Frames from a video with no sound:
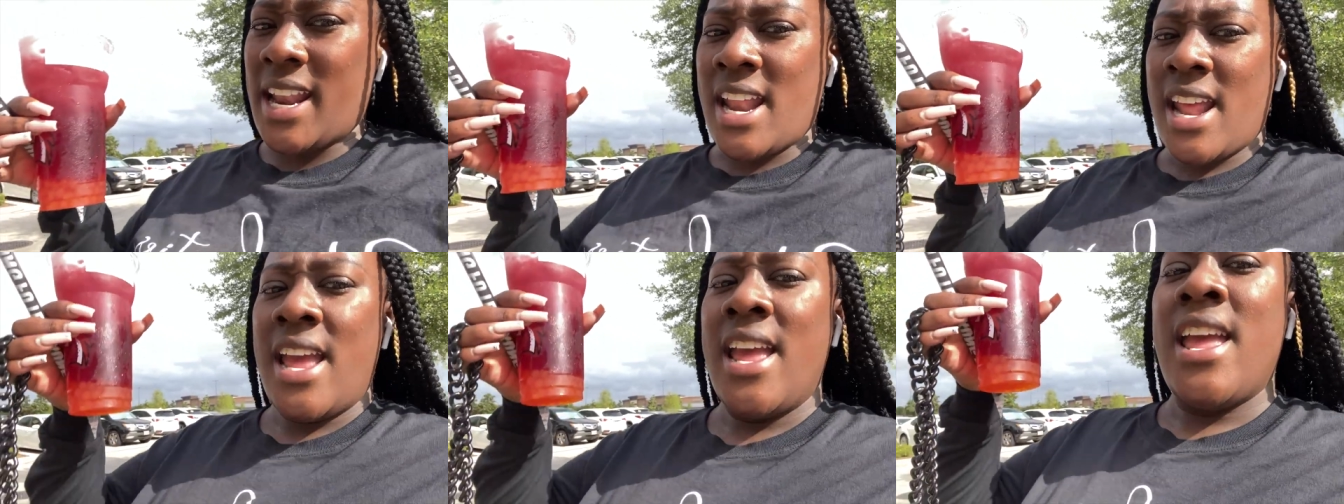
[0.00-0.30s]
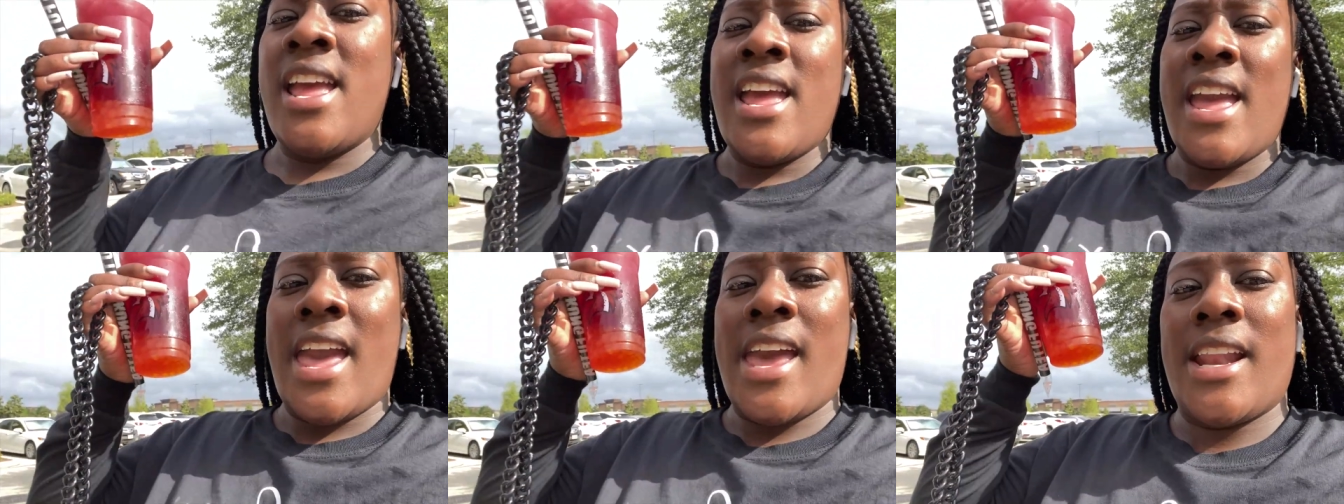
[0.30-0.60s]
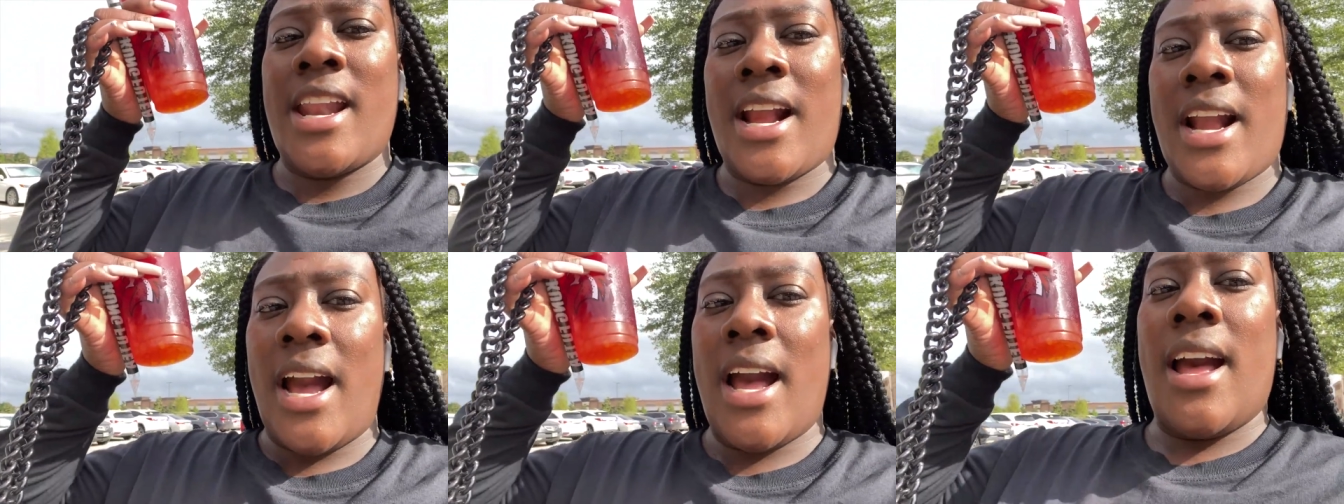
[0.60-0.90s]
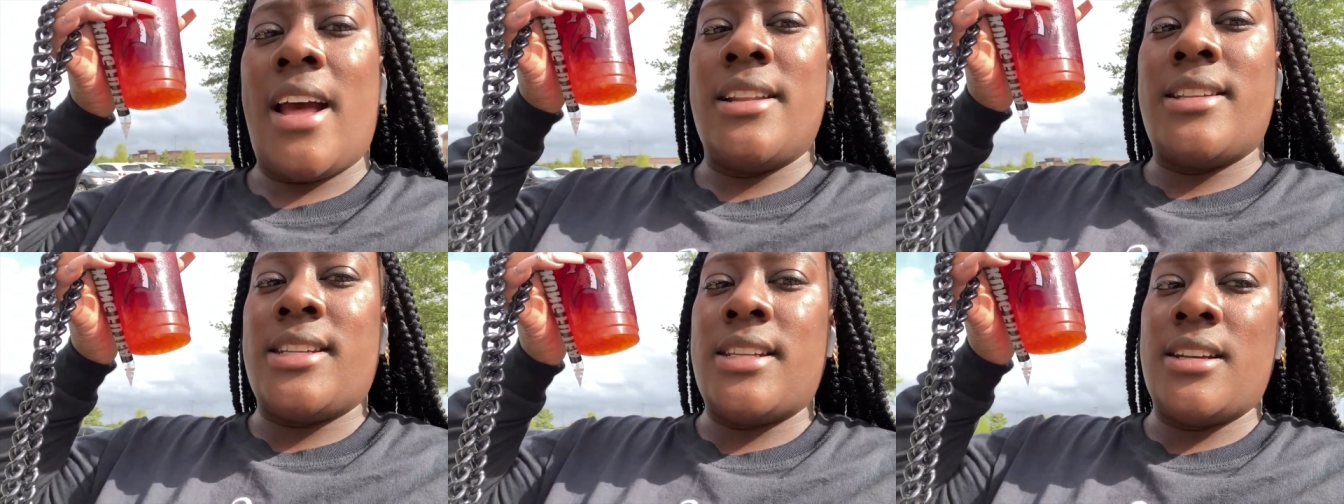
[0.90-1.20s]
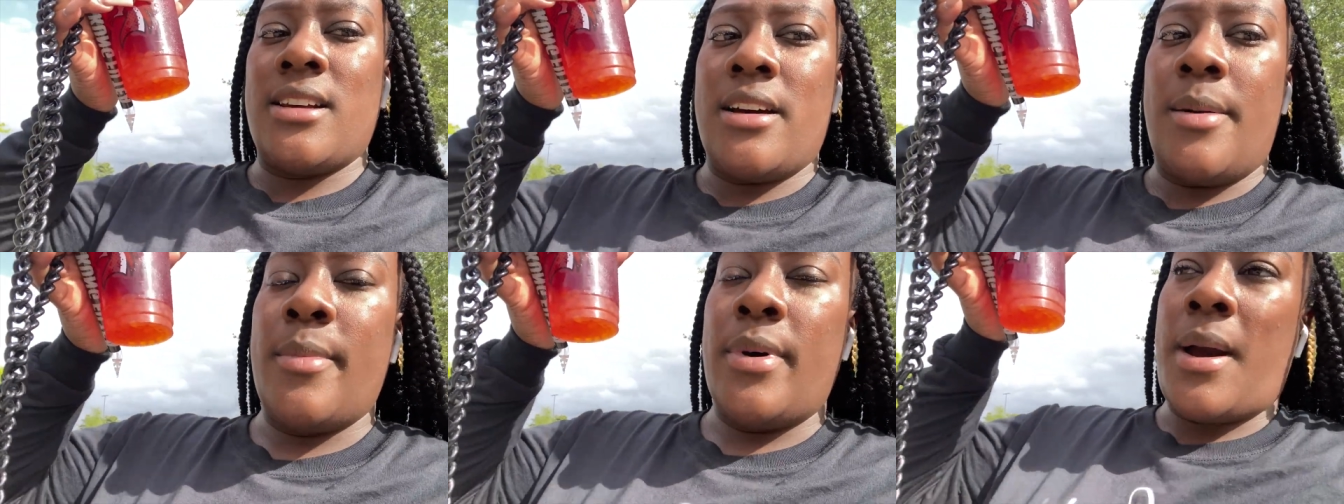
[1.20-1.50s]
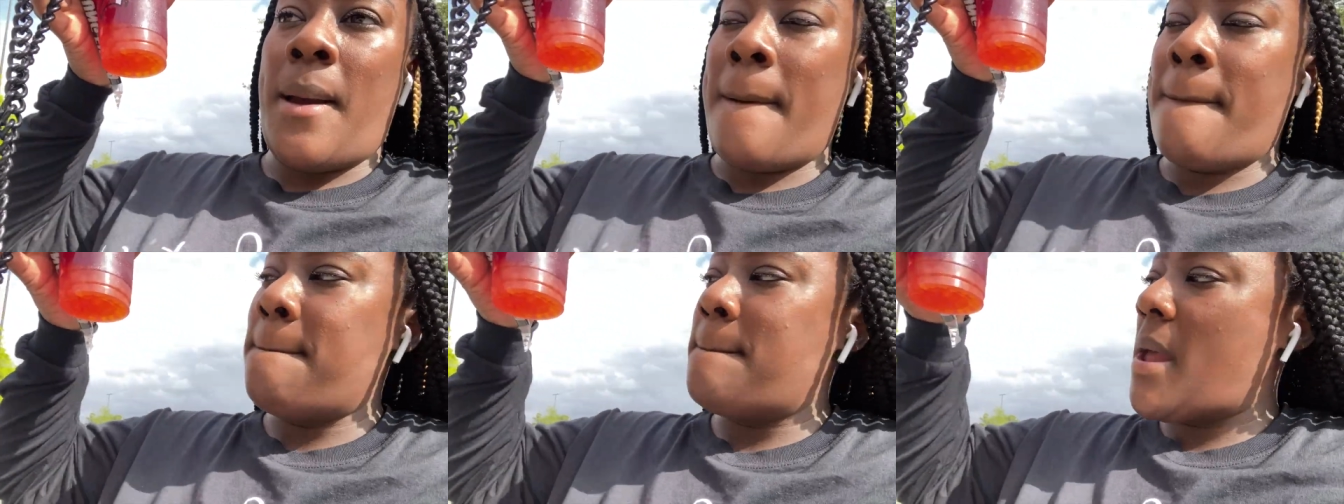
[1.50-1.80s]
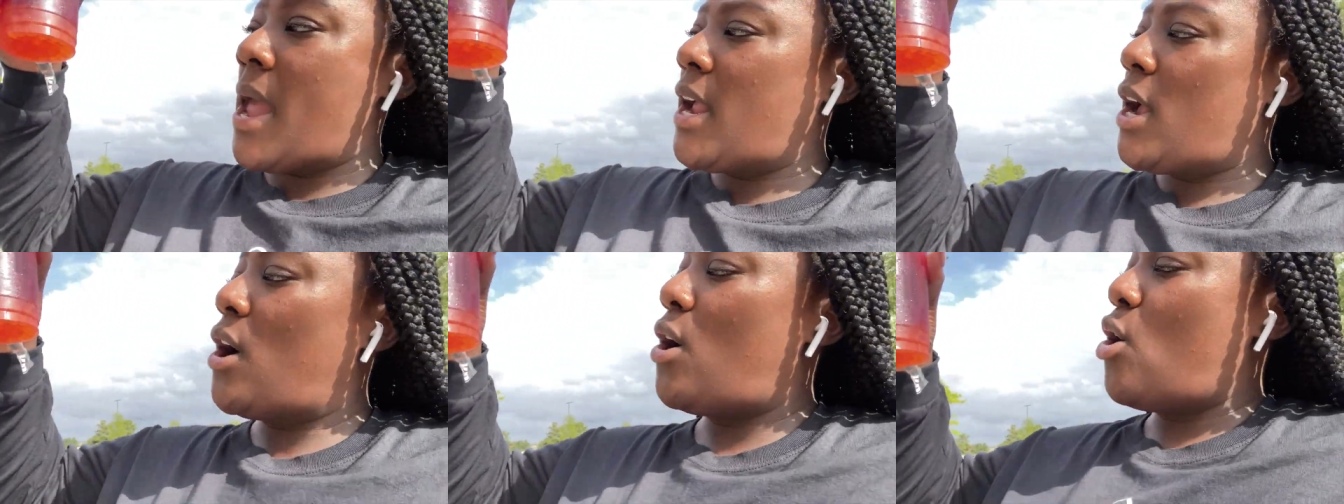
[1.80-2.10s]
and I got some
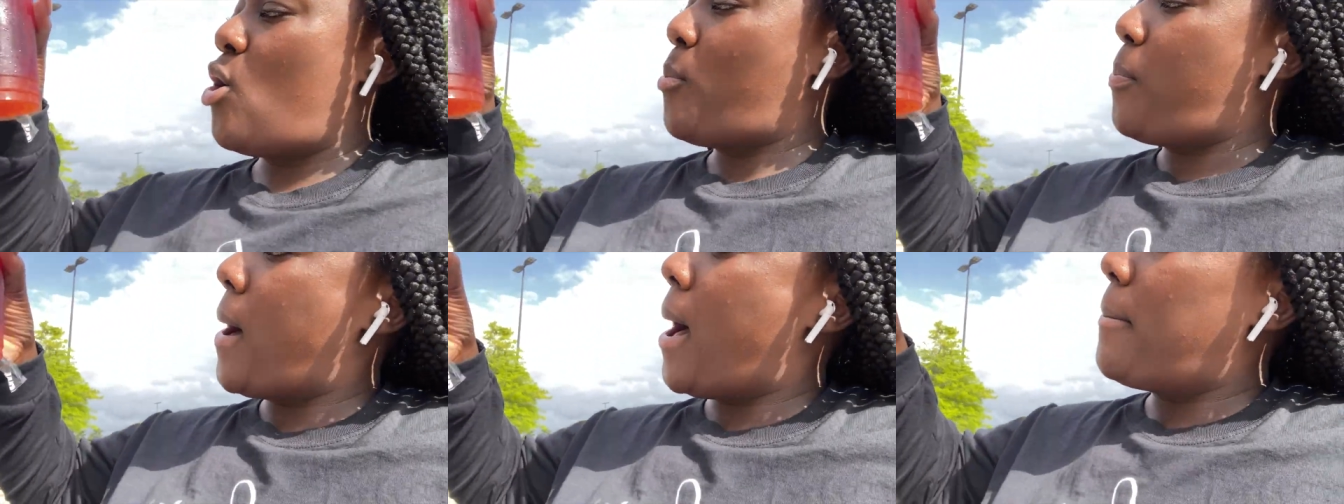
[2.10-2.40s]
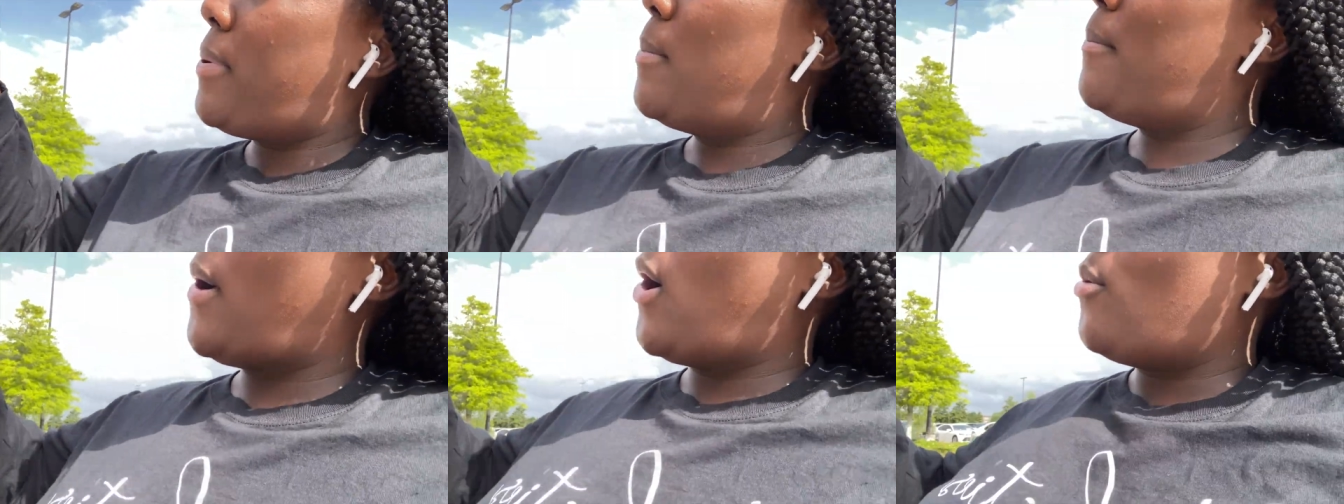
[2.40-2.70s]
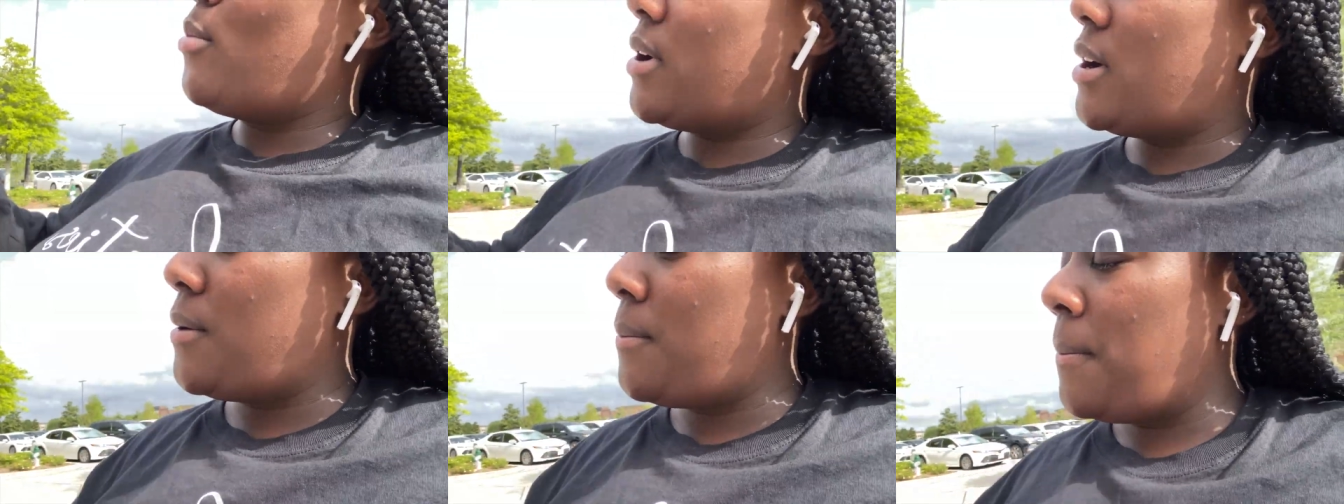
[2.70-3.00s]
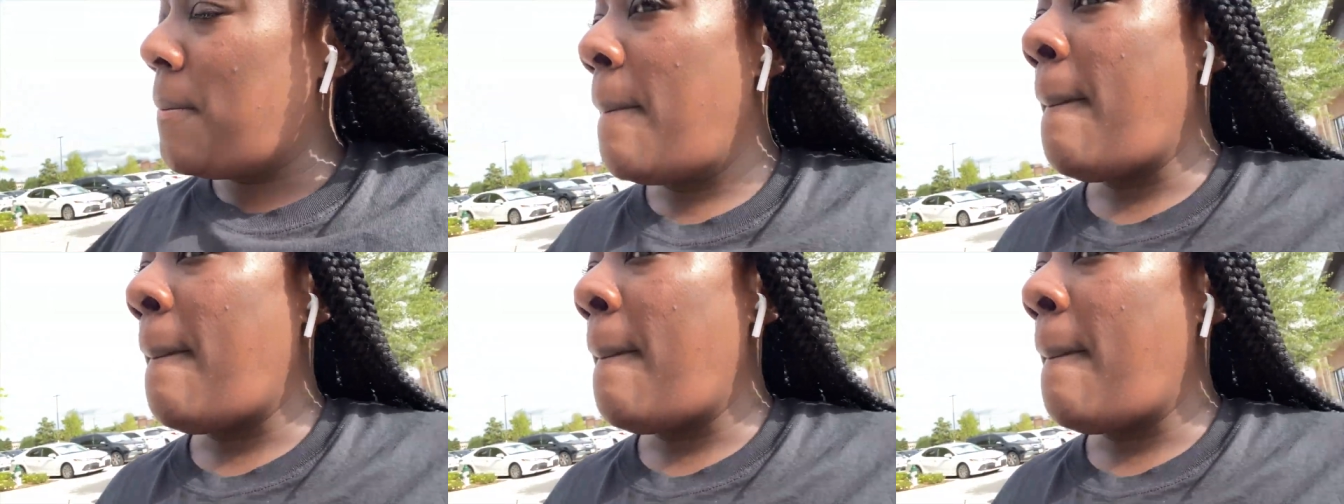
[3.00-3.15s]
mango popping boba.